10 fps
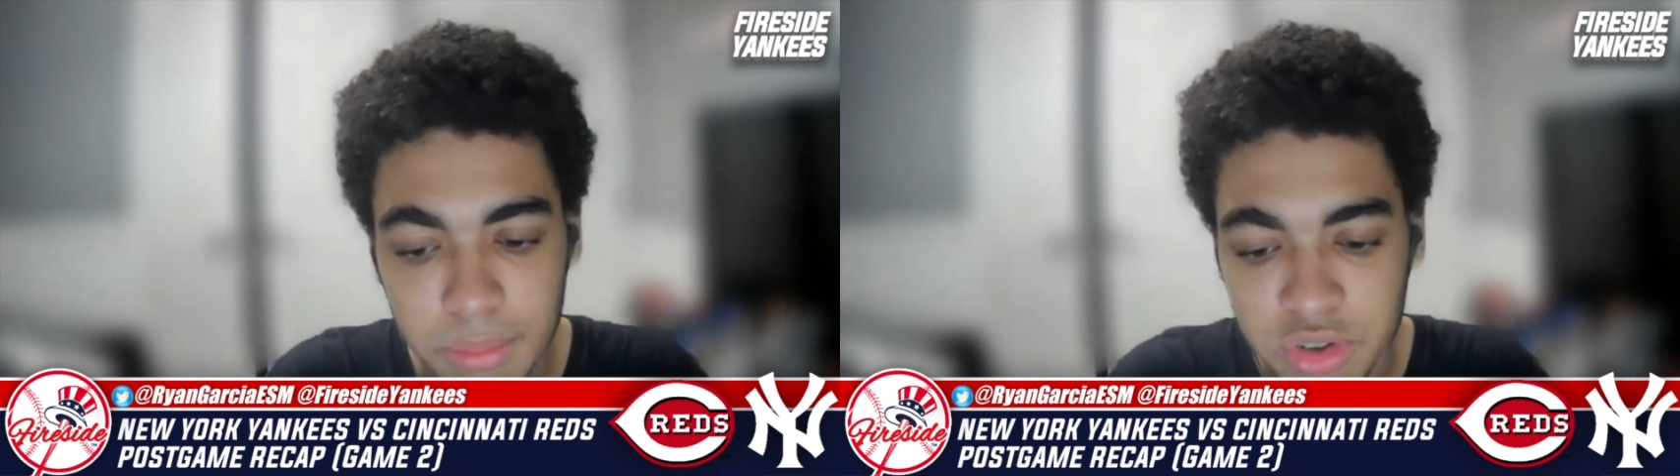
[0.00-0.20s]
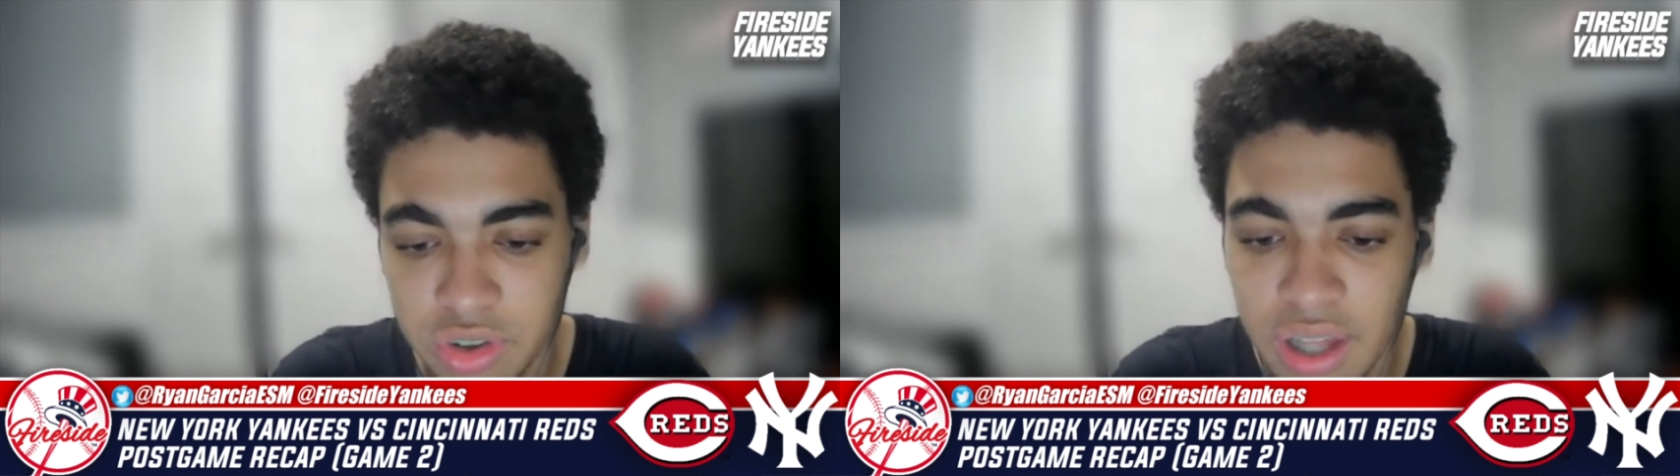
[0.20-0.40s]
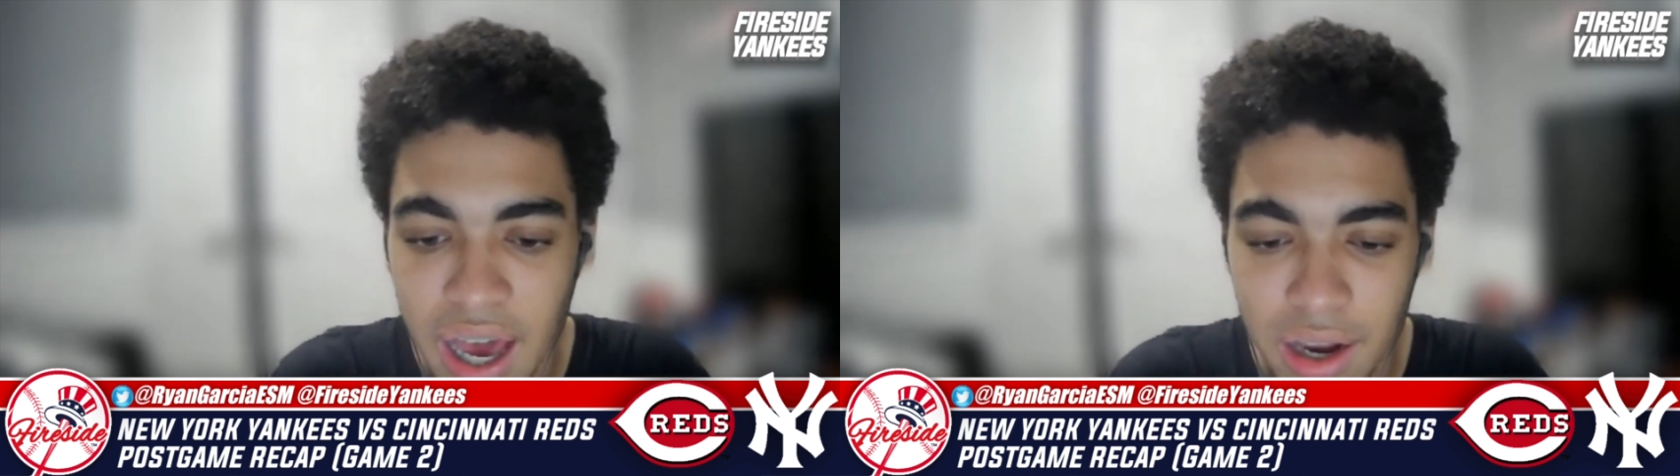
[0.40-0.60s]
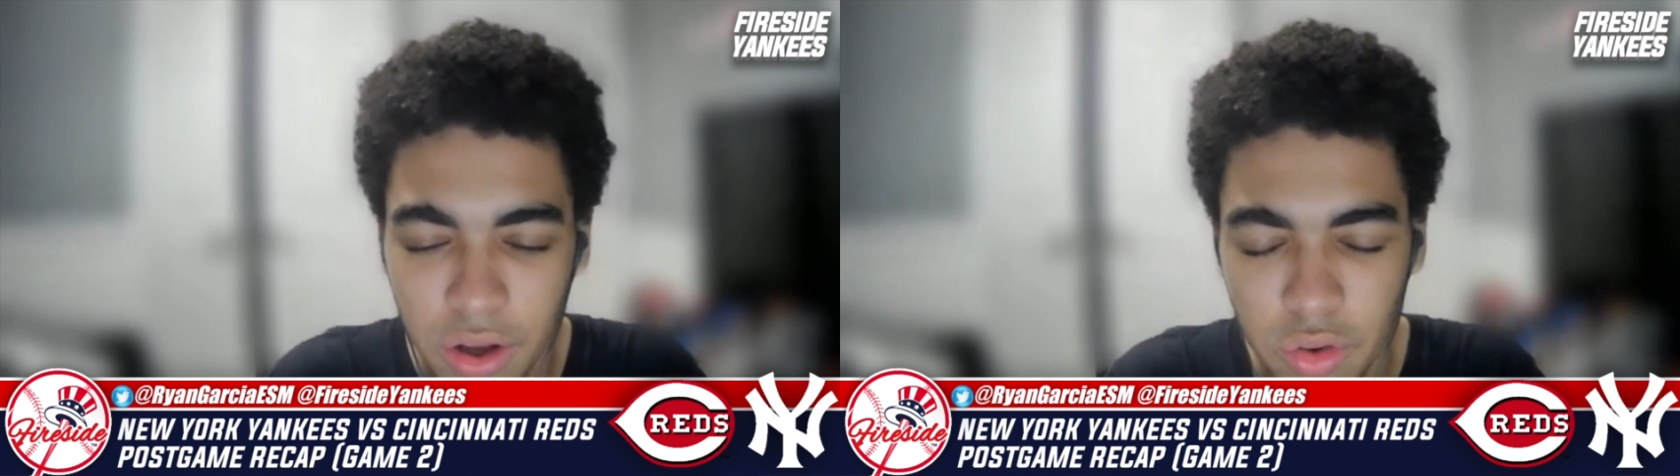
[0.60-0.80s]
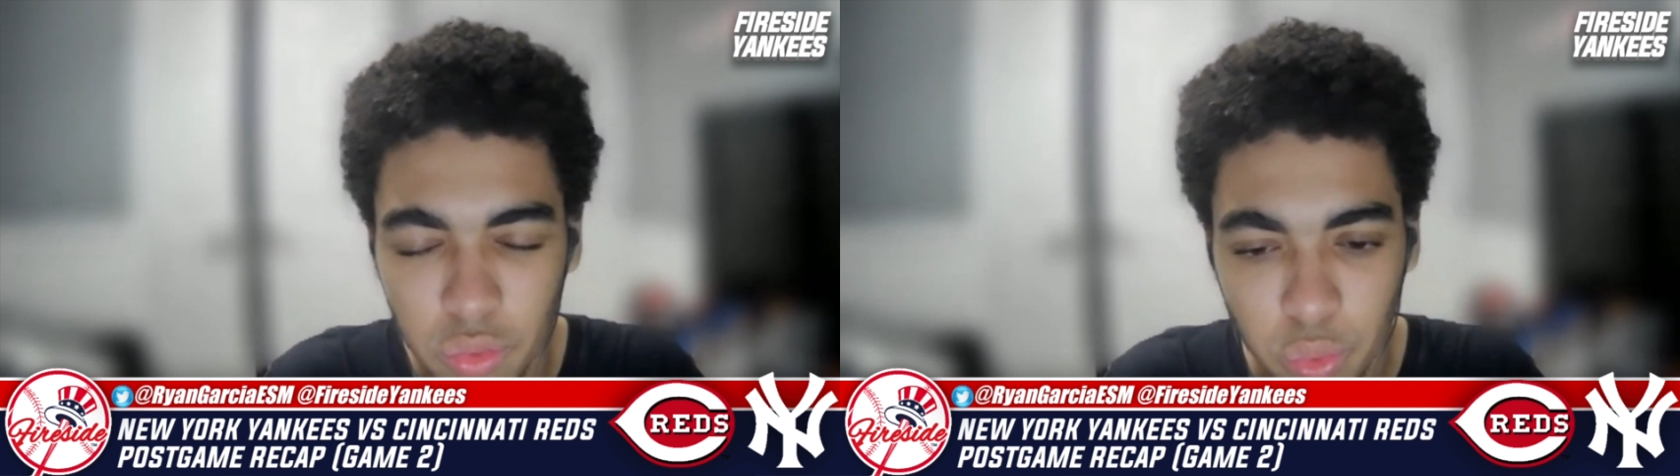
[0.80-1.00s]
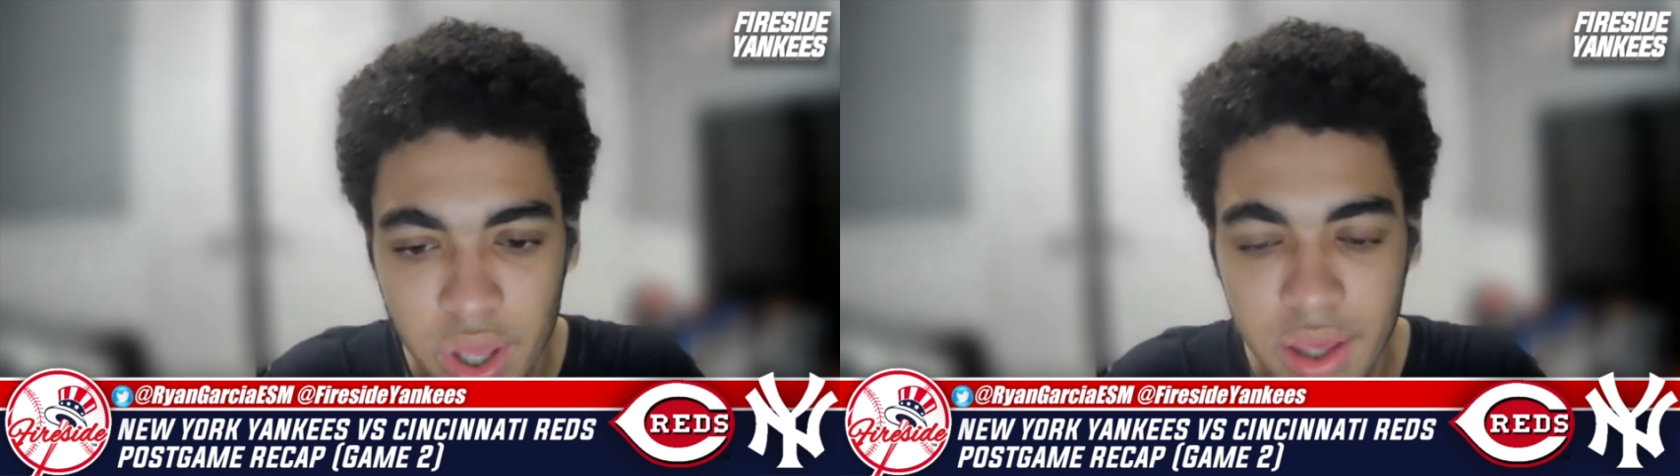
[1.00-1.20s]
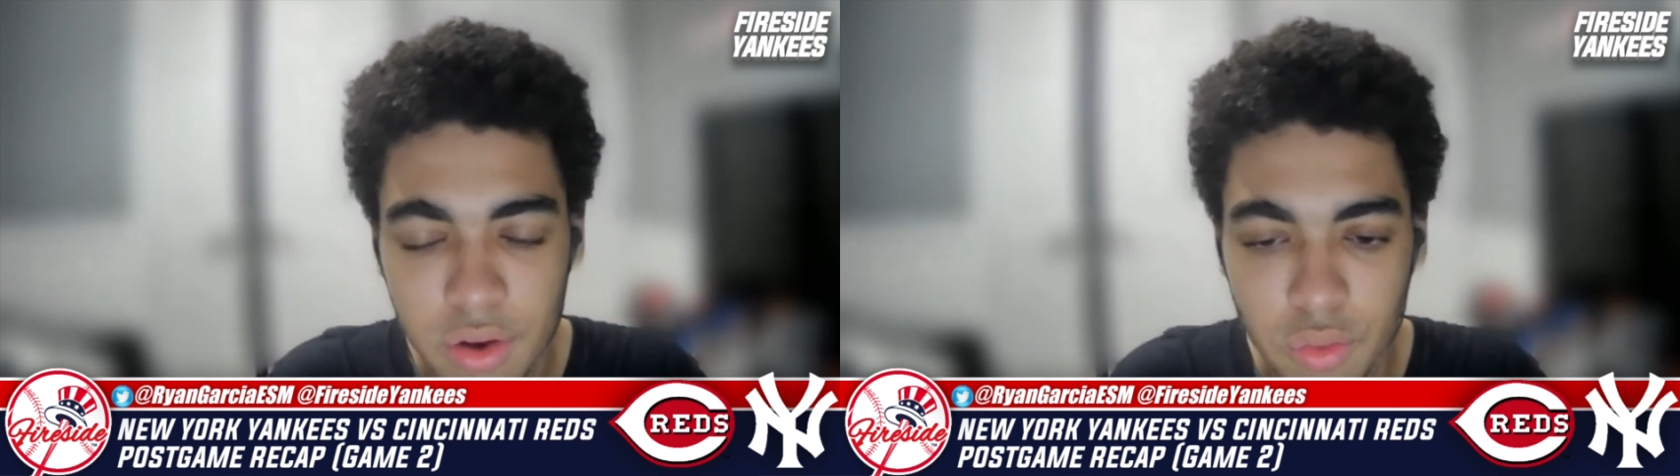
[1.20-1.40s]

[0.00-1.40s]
Just not a great,